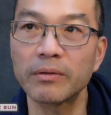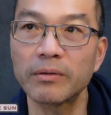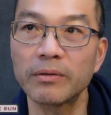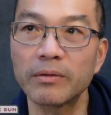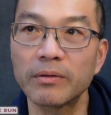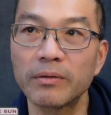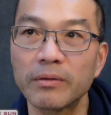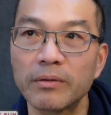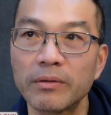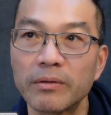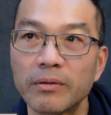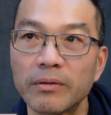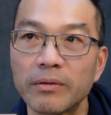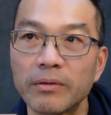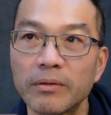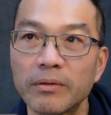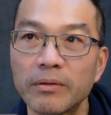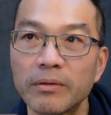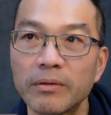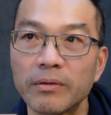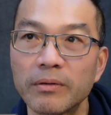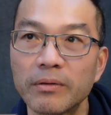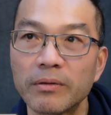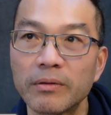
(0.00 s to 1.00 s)
And
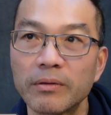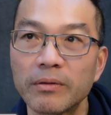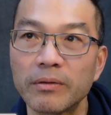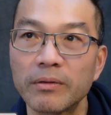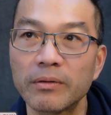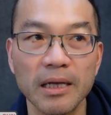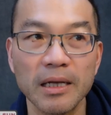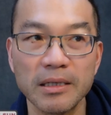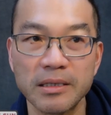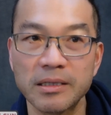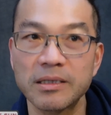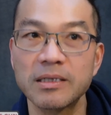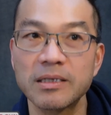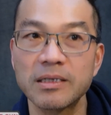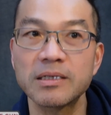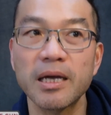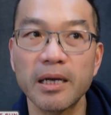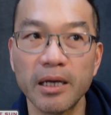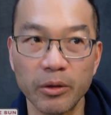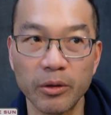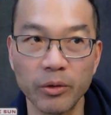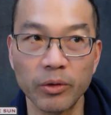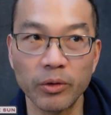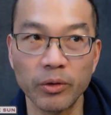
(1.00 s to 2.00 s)
that's the
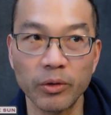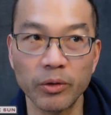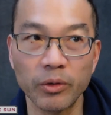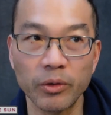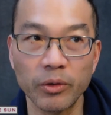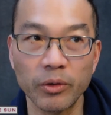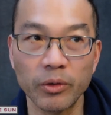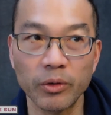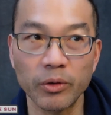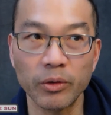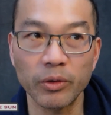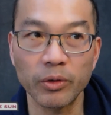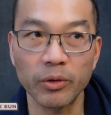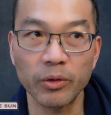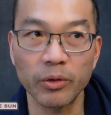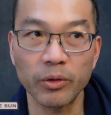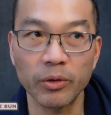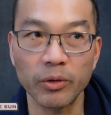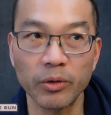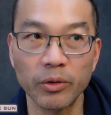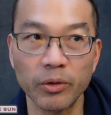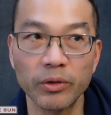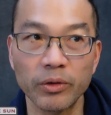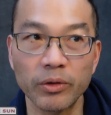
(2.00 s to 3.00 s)
second order thinking.
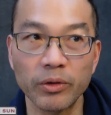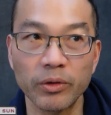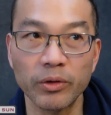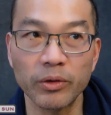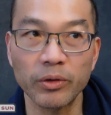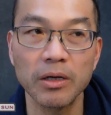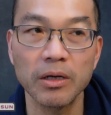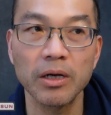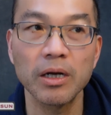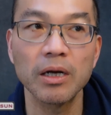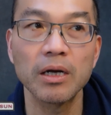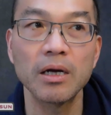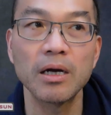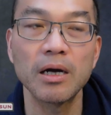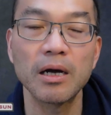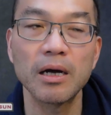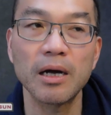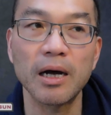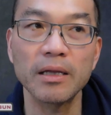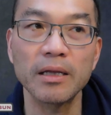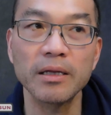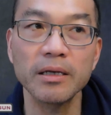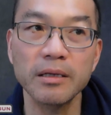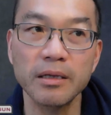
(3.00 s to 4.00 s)

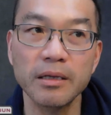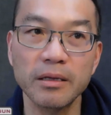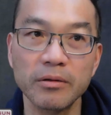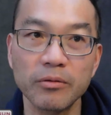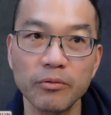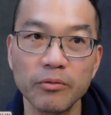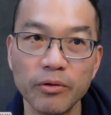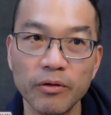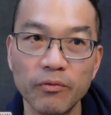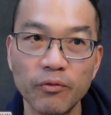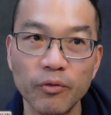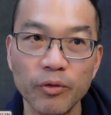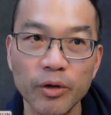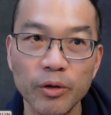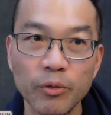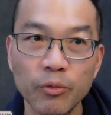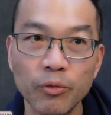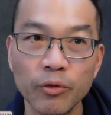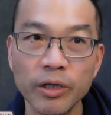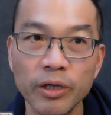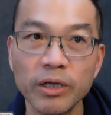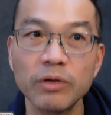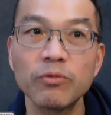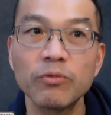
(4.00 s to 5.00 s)
I think if we
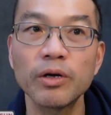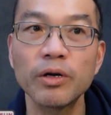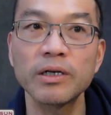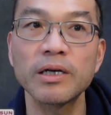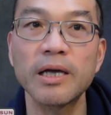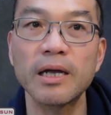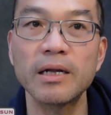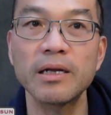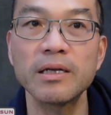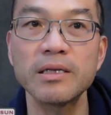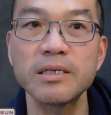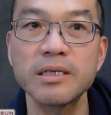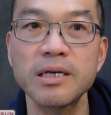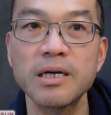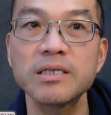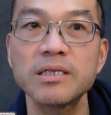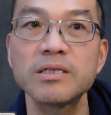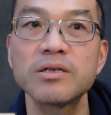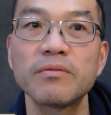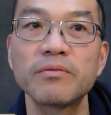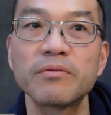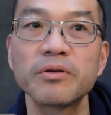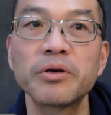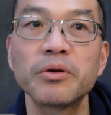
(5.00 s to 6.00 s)
really want to get insights, you
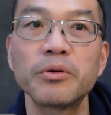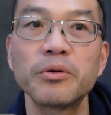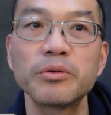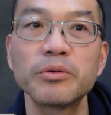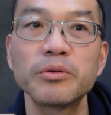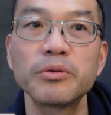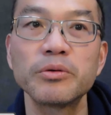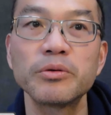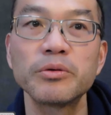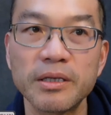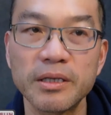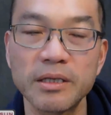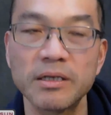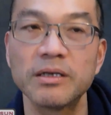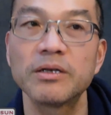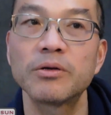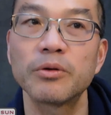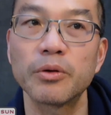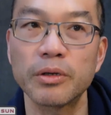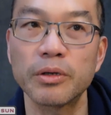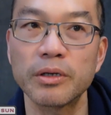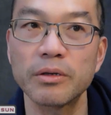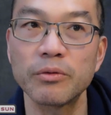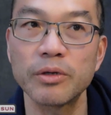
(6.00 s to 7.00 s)
have to go to the third
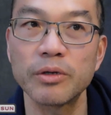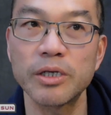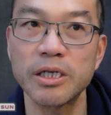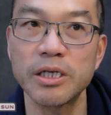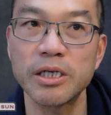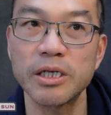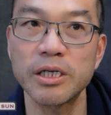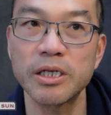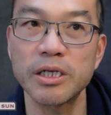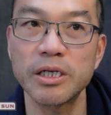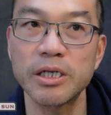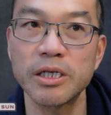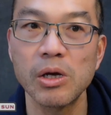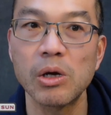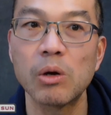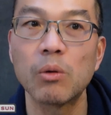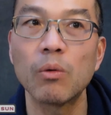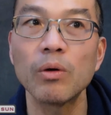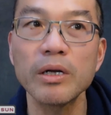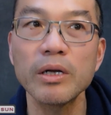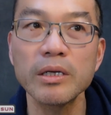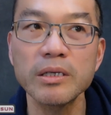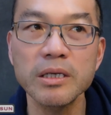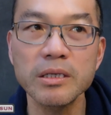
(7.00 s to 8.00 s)
order, which is,
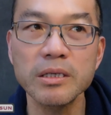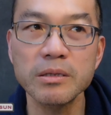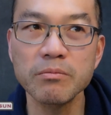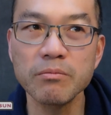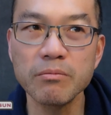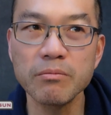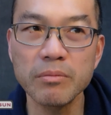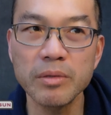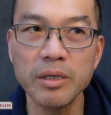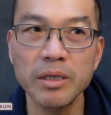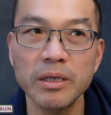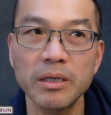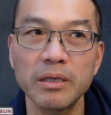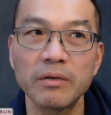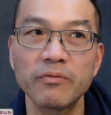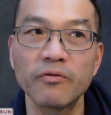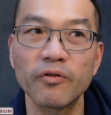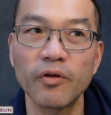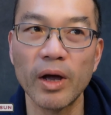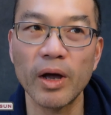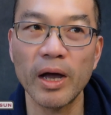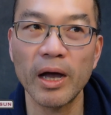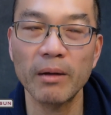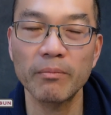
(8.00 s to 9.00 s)
what does this mean
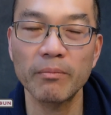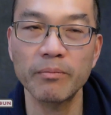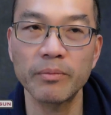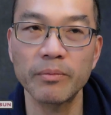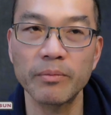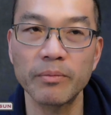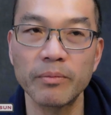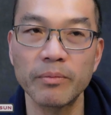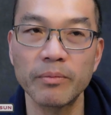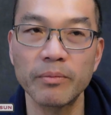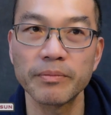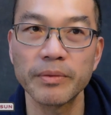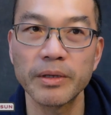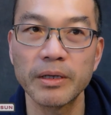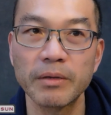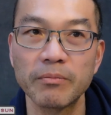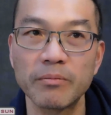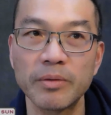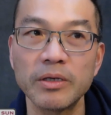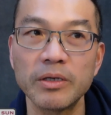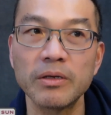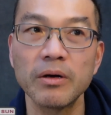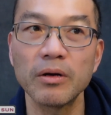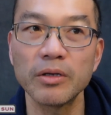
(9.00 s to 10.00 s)
for Apple
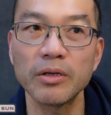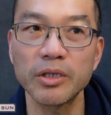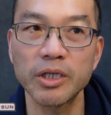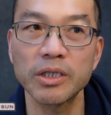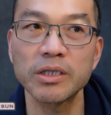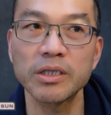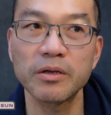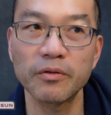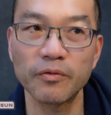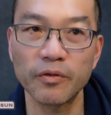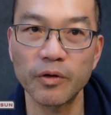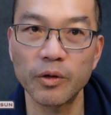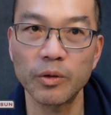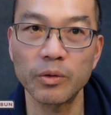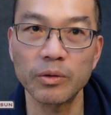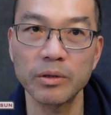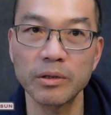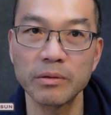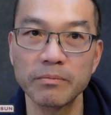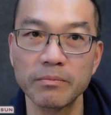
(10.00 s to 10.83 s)
beyond just the phone?